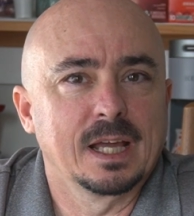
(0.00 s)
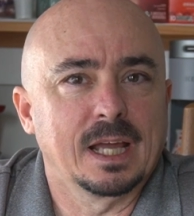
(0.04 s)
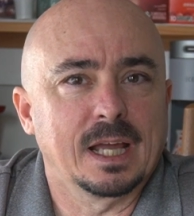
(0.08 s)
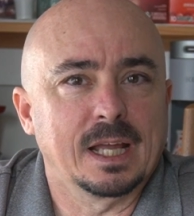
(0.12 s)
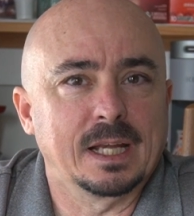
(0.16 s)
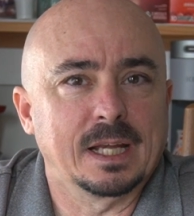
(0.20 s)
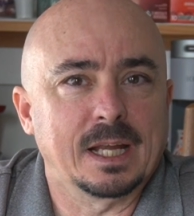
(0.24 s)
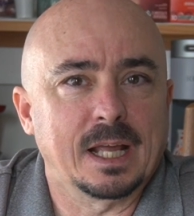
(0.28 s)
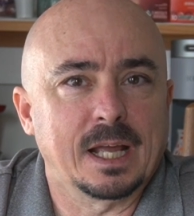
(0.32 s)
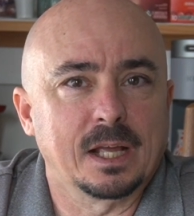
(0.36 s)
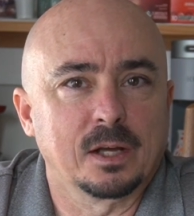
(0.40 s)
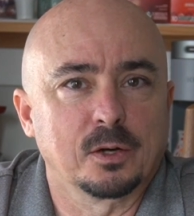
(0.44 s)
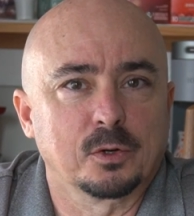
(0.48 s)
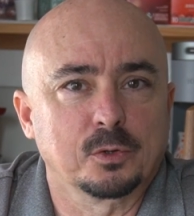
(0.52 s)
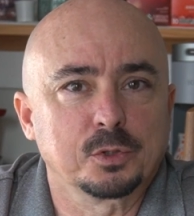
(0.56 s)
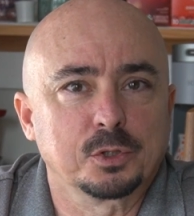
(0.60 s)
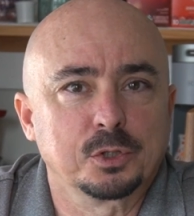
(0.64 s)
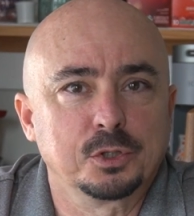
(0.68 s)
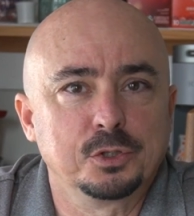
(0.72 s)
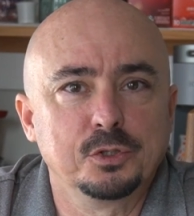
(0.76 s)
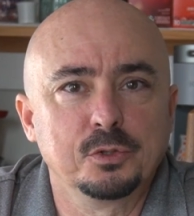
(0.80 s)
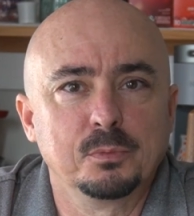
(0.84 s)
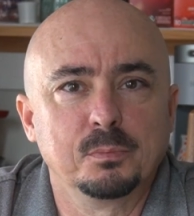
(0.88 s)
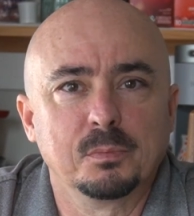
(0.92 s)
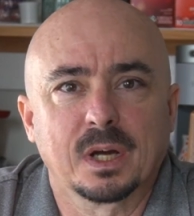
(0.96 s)
and how
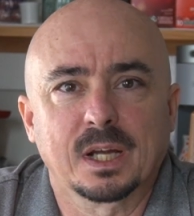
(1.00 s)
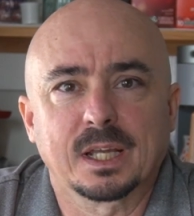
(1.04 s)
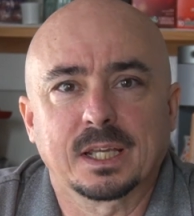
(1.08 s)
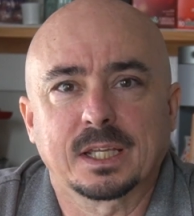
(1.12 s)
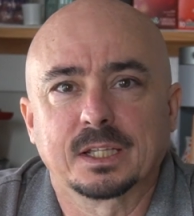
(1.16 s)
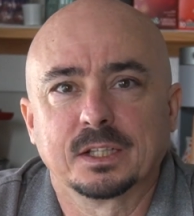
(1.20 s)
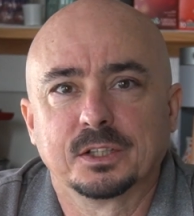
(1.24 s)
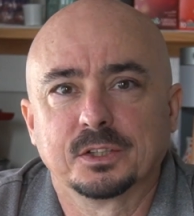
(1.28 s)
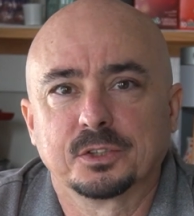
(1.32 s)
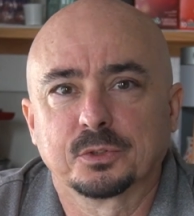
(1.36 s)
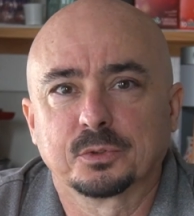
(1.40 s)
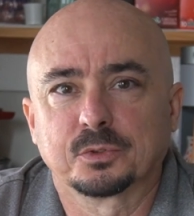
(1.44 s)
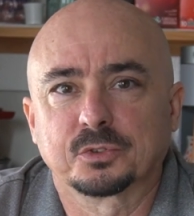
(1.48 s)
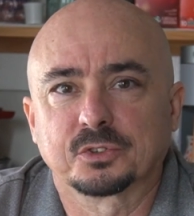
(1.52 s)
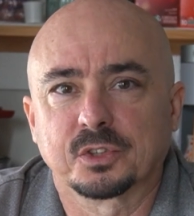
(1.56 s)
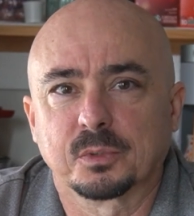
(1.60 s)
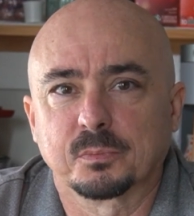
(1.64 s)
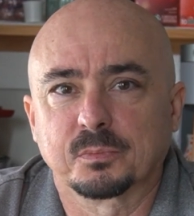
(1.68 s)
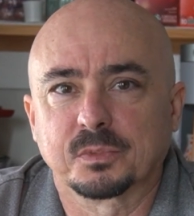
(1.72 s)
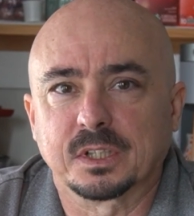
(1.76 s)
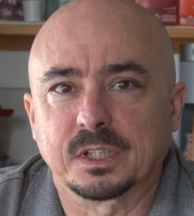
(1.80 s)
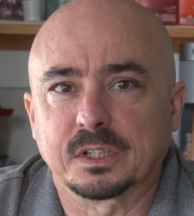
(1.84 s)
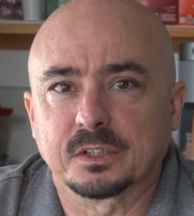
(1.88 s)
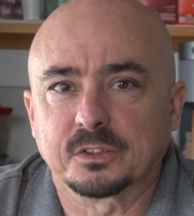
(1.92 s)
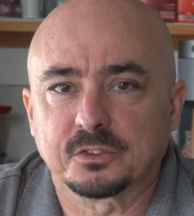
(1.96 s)
you might can do
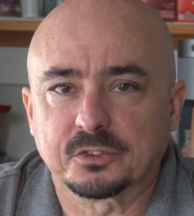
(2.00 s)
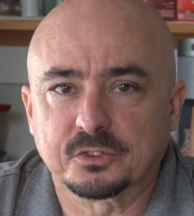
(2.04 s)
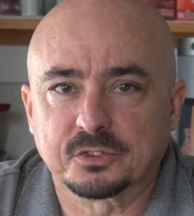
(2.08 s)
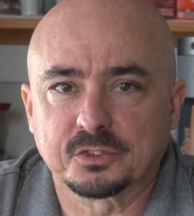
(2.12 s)
something